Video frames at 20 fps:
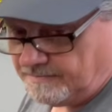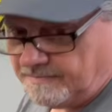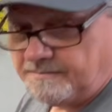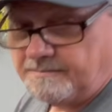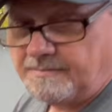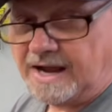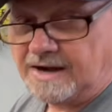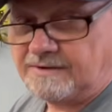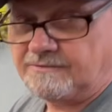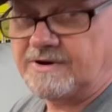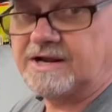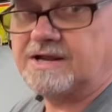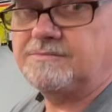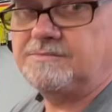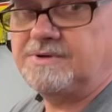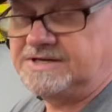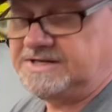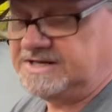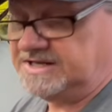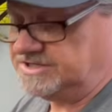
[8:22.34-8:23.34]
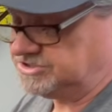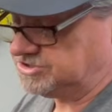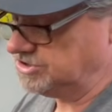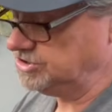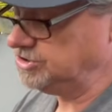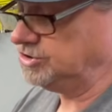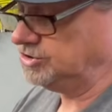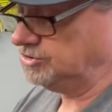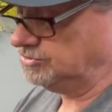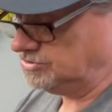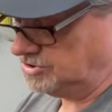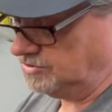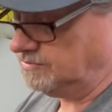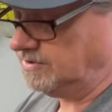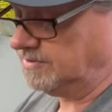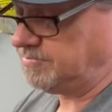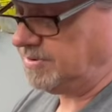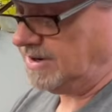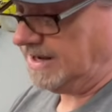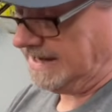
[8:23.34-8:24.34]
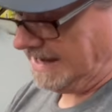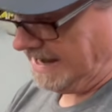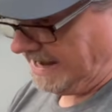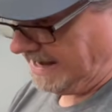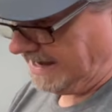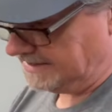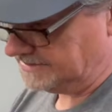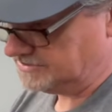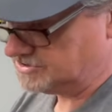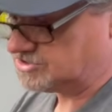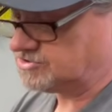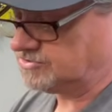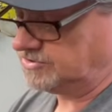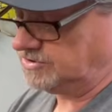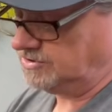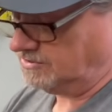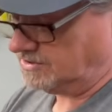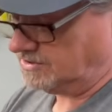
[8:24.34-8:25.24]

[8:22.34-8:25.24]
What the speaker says: my recommendation, you do it by hand so you